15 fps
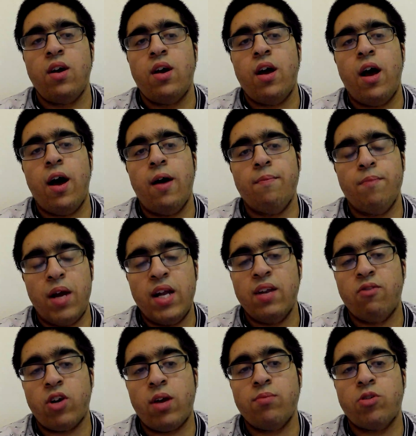
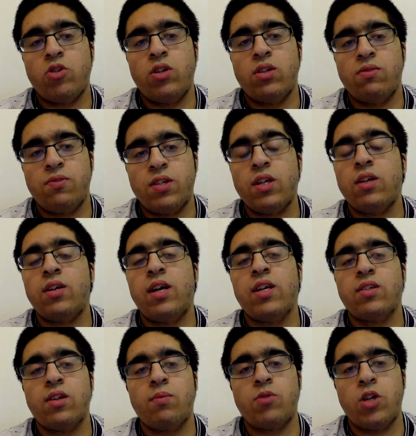A-level chemistry is a
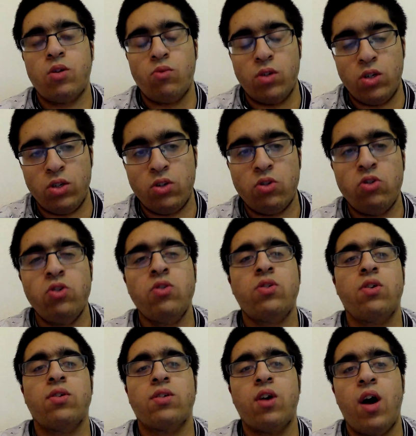facilitating subject, which is true,
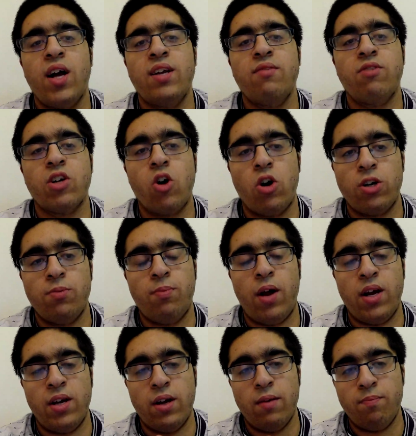so it's highly regarded
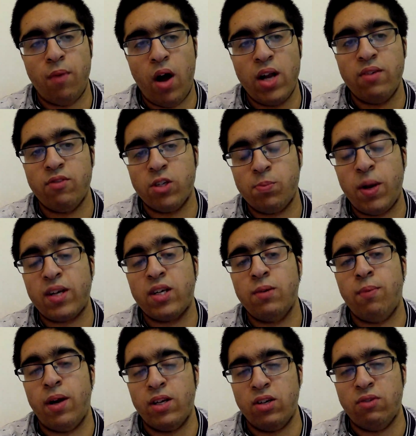by, highly
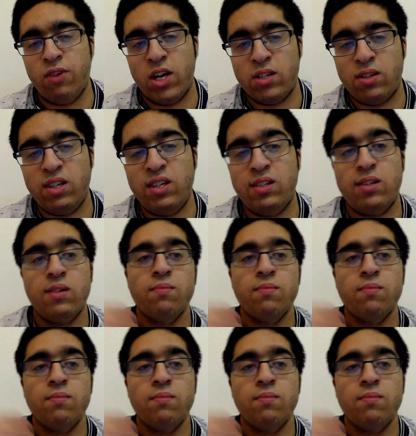respected by universities.